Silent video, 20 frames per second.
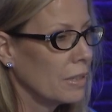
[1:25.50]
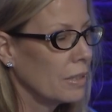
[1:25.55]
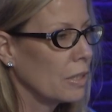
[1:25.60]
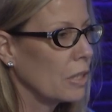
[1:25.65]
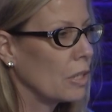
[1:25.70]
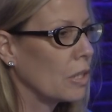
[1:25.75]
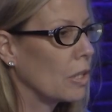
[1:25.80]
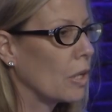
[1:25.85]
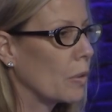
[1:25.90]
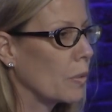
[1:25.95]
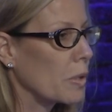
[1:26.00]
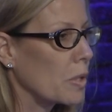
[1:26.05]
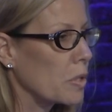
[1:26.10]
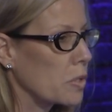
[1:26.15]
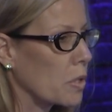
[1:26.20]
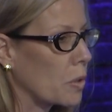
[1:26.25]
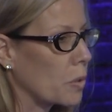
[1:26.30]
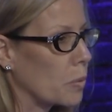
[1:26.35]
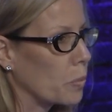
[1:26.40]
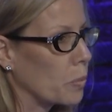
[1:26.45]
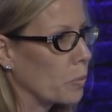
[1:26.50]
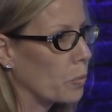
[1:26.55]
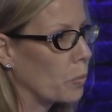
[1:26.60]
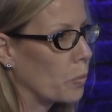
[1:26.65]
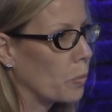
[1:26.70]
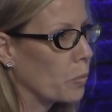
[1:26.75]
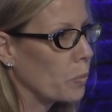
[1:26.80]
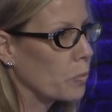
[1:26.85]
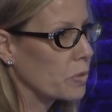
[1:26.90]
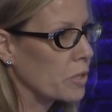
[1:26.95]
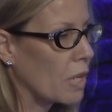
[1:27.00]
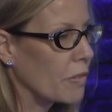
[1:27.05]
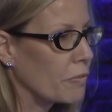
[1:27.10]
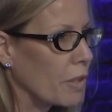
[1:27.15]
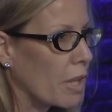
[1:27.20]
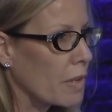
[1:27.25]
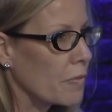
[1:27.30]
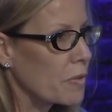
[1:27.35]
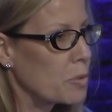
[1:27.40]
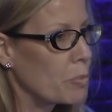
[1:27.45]
and so tough
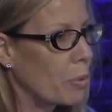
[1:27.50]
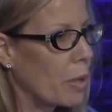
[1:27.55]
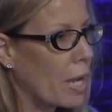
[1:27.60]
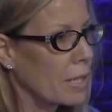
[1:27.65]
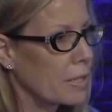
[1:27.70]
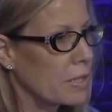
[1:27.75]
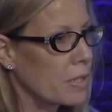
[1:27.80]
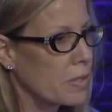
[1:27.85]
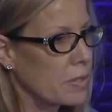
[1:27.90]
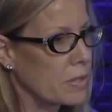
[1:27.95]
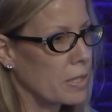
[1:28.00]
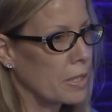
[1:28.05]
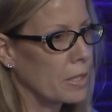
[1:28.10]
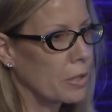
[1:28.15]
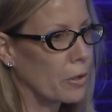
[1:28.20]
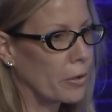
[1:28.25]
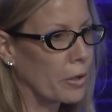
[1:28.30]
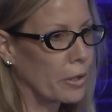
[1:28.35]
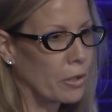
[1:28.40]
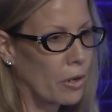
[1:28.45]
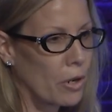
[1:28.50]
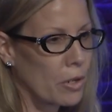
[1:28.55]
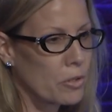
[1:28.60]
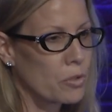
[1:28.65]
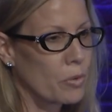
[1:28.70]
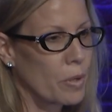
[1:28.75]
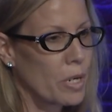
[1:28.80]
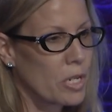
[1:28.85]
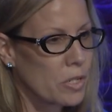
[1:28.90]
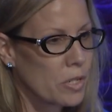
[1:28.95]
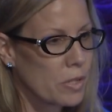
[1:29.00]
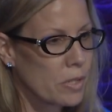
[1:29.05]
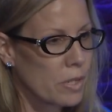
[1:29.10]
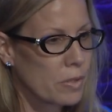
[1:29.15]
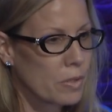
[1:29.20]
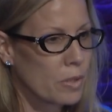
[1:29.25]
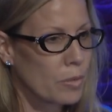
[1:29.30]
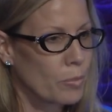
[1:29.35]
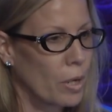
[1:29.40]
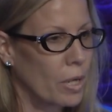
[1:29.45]
love is practiced in our incarceration
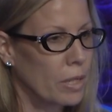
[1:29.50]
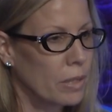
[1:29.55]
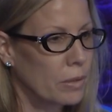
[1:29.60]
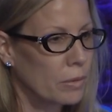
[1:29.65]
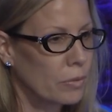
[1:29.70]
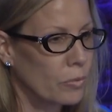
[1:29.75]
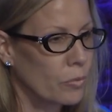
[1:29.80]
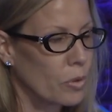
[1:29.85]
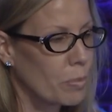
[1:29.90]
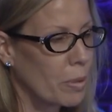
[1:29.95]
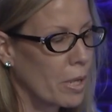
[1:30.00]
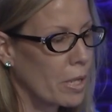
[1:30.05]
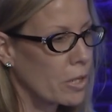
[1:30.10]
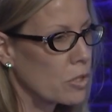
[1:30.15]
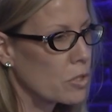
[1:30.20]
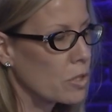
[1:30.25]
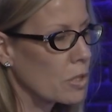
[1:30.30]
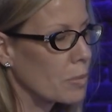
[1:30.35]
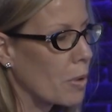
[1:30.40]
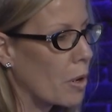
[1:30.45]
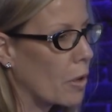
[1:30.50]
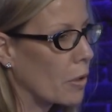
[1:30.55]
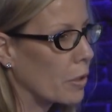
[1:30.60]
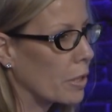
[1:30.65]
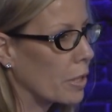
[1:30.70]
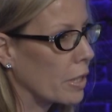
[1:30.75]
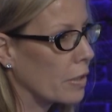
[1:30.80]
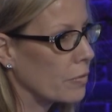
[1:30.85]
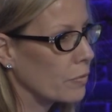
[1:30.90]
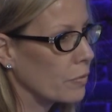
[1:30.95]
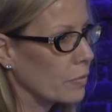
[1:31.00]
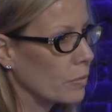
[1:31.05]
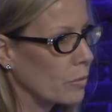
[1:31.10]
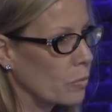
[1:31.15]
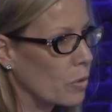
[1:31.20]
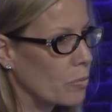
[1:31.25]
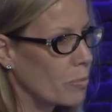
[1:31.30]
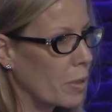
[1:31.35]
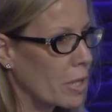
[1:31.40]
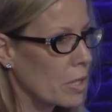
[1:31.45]
system, right? We punish them hard enough,
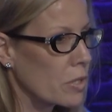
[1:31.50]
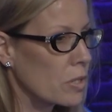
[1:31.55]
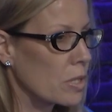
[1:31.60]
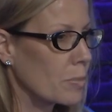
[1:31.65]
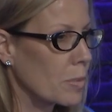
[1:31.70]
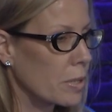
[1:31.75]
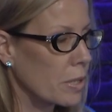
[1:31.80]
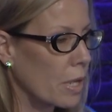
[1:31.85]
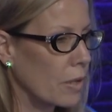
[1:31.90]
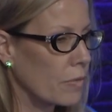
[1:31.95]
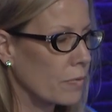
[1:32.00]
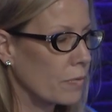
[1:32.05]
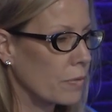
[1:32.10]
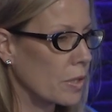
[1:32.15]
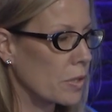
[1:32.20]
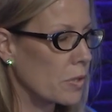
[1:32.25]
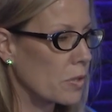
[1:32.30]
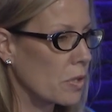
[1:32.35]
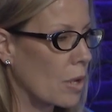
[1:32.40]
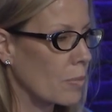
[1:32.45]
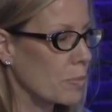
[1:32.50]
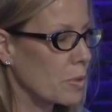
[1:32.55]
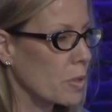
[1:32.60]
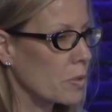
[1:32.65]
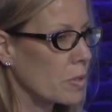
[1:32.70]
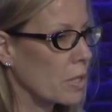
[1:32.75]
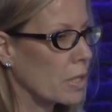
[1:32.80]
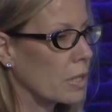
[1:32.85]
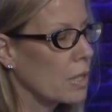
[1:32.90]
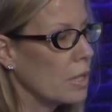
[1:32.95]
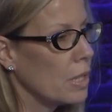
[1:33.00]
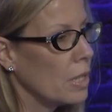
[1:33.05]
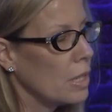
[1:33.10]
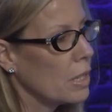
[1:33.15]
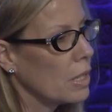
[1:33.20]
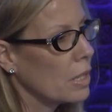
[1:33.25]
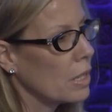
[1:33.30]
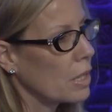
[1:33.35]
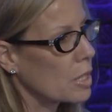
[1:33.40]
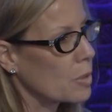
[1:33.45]
we punish them enough, they'll stop using.
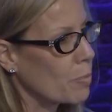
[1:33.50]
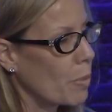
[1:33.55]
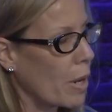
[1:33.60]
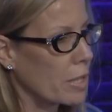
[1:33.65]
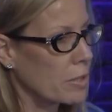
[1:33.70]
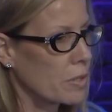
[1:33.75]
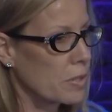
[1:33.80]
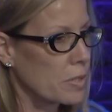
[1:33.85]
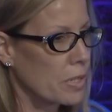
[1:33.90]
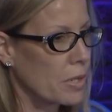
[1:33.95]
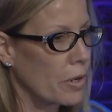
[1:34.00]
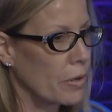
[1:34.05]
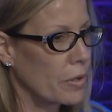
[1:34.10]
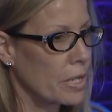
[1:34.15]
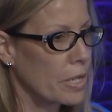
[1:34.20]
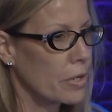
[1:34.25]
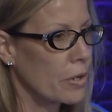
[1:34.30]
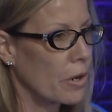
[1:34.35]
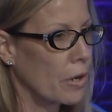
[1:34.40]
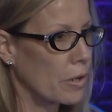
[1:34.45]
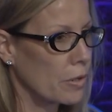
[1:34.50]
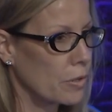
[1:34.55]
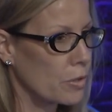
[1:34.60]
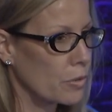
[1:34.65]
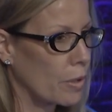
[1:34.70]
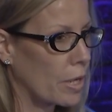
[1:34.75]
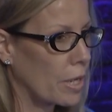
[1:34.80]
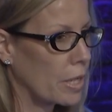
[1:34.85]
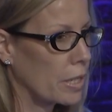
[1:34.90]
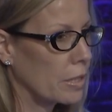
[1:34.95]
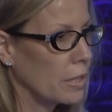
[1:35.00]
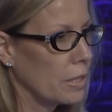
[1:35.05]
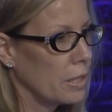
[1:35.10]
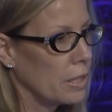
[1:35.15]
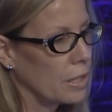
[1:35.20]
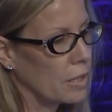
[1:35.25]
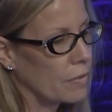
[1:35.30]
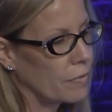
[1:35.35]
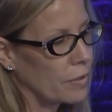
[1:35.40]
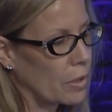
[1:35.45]
It's practiced in our ERs, right?
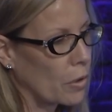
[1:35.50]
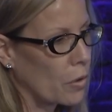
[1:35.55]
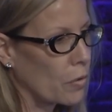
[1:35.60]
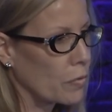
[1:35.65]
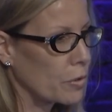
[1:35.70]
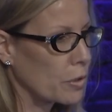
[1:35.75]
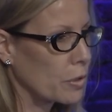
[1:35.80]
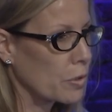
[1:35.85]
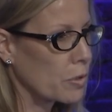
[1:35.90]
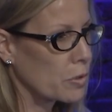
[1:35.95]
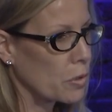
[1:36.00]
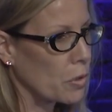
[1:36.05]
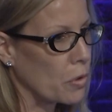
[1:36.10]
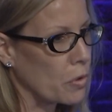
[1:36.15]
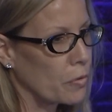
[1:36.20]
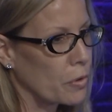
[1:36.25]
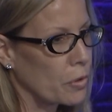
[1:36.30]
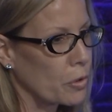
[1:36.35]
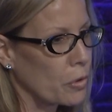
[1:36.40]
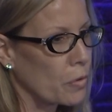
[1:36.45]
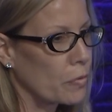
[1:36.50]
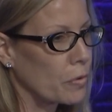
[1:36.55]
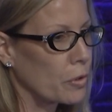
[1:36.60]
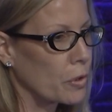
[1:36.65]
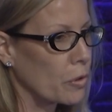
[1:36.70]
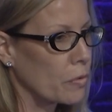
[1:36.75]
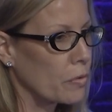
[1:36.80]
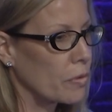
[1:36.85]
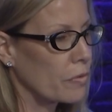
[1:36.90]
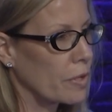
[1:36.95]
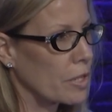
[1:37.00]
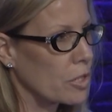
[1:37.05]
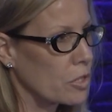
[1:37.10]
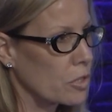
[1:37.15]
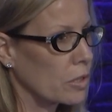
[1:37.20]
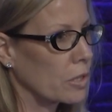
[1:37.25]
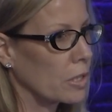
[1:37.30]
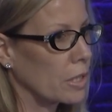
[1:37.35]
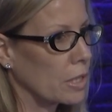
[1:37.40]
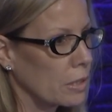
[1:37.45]
If they overdose over and over and over,
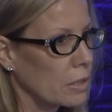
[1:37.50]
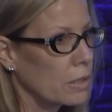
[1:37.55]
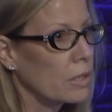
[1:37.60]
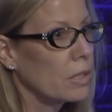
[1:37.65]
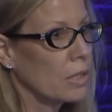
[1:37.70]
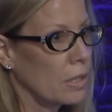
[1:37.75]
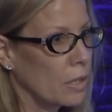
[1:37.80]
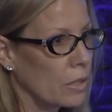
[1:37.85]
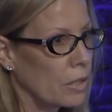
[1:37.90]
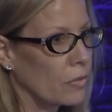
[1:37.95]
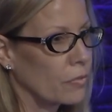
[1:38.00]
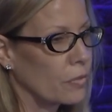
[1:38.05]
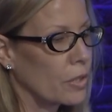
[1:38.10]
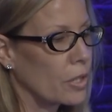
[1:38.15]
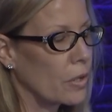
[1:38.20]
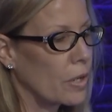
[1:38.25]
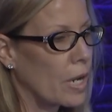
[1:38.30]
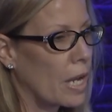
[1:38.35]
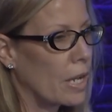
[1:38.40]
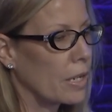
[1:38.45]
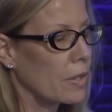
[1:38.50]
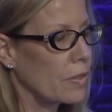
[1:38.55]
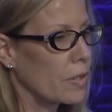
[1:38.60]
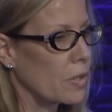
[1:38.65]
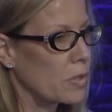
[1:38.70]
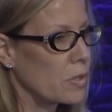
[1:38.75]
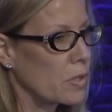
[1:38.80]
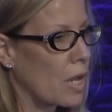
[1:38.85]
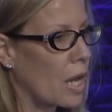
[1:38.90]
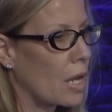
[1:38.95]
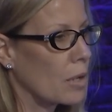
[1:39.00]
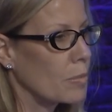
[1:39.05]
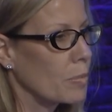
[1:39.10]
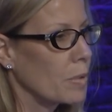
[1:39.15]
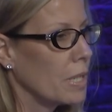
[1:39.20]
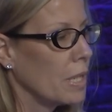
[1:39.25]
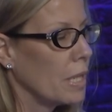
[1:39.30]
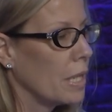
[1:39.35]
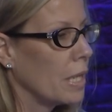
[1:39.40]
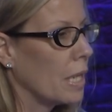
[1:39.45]
eventually they'll figure it out and they'll stop.
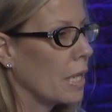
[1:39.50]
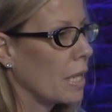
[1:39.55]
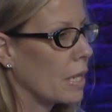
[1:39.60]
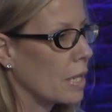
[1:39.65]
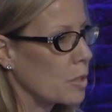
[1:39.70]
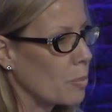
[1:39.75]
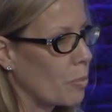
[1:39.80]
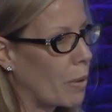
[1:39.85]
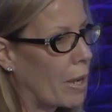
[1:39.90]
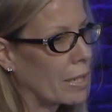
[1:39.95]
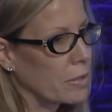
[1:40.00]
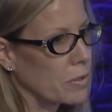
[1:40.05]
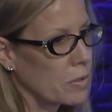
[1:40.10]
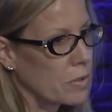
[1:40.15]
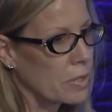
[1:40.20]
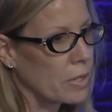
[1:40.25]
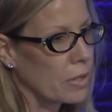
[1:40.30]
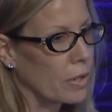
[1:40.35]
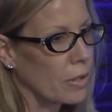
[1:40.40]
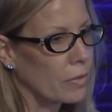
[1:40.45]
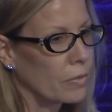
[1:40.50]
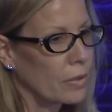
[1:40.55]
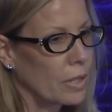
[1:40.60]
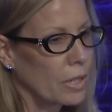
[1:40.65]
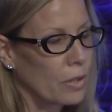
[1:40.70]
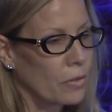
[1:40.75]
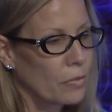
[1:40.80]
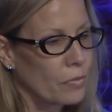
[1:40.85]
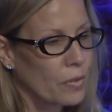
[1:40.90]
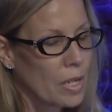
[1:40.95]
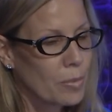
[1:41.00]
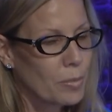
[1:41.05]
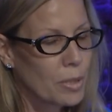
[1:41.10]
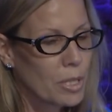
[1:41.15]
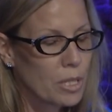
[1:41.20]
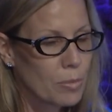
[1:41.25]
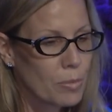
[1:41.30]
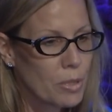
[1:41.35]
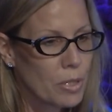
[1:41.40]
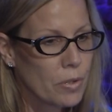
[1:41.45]
And it's practiced in our family
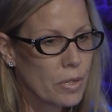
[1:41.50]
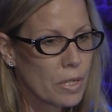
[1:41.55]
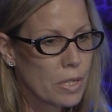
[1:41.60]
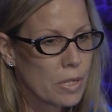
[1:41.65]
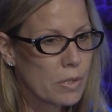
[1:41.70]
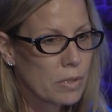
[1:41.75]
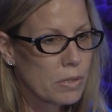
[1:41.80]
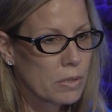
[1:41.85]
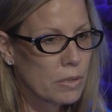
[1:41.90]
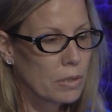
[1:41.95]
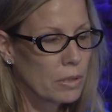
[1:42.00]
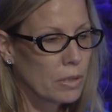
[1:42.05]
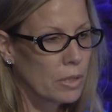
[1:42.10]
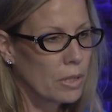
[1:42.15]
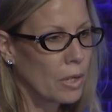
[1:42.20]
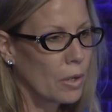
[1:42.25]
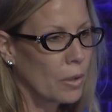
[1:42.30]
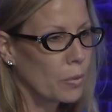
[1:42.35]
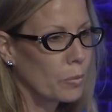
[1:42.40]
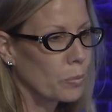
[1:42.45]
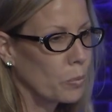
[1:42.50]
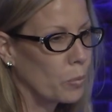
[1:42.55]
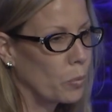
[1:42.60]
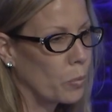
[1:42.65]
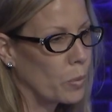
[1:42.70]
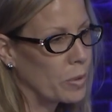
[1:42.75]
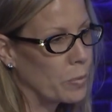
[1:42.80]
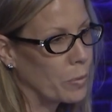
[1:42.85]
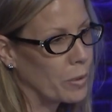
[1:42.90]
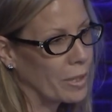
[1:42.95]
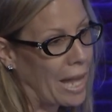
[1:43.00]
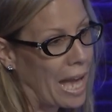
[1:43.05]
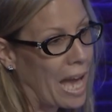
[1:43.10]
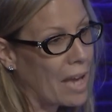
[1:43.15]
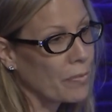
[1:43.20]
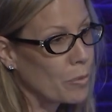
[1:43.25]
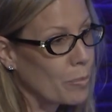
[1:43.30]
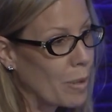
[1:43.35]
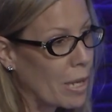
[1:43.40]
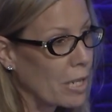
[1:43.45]
communities. We
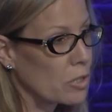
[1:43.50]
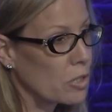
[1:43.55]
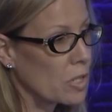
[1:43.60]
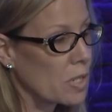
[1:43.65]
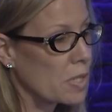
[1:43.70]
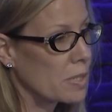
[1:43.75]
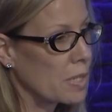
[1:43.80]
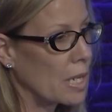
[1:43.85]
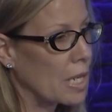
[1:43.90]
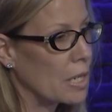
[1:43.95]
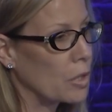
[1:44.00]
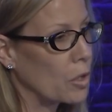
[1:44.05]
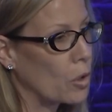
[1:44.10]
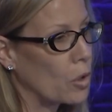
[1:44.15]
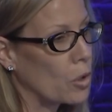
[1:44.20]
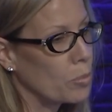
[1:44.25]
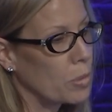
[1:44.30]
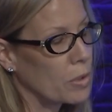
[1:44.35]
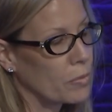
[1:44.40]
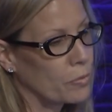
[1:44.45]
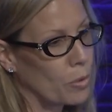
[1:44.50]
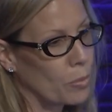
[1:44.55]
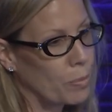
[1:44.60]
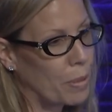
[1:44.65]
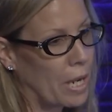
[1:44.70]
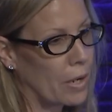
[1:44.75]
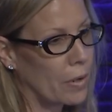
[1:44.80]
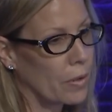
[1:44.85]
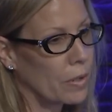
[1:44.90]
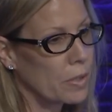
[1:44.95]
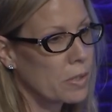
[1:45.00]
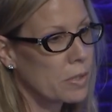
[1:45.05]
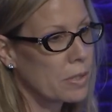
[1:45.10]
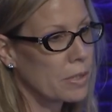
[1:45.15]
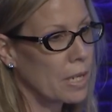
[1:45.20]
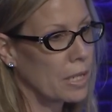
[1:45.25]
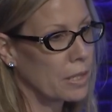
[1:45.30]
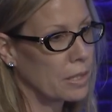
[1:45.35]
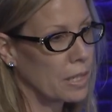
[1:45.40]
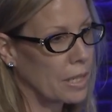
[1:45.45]
laugh about just say no, but for parents,
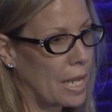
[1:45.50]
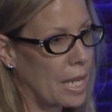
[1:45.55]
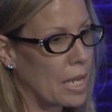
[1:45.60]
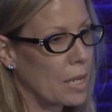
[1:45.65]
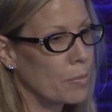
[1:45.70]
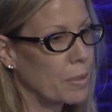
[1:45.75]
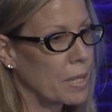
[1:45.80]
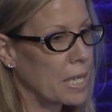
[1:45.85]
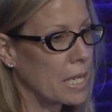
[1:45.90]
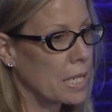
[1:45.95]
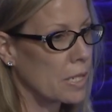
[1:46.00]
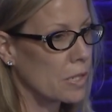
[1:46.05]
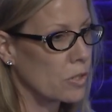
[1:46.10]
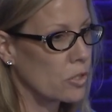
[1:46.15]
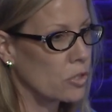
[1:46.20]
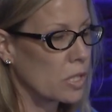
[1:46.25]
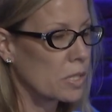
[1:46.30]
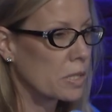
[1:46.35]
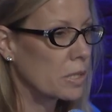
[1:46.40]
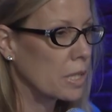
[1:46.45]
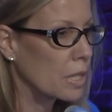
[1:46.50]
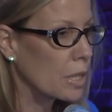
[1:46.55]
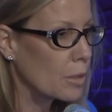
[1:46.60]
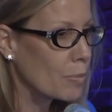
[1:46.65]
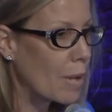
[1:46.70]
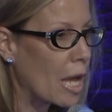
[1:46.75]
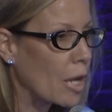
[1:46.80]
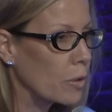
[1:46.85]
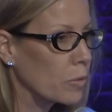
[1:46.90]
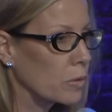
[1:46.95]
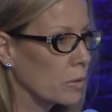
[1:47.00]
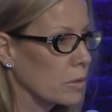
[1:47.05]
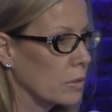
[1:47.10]
like the campaign is just kick them out.